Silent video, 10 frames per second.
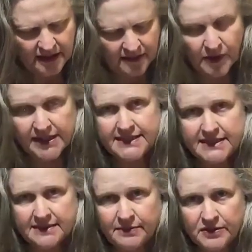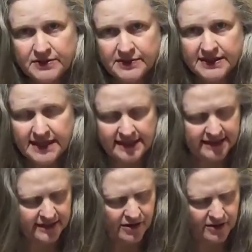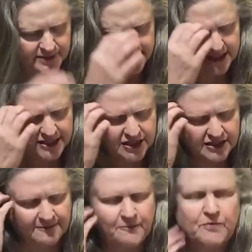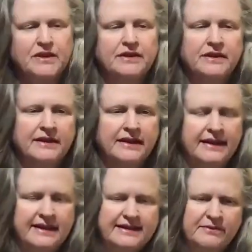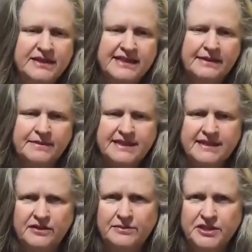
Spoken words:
And what I did, because we were staying in accommodation, and I didn't want to take my sewing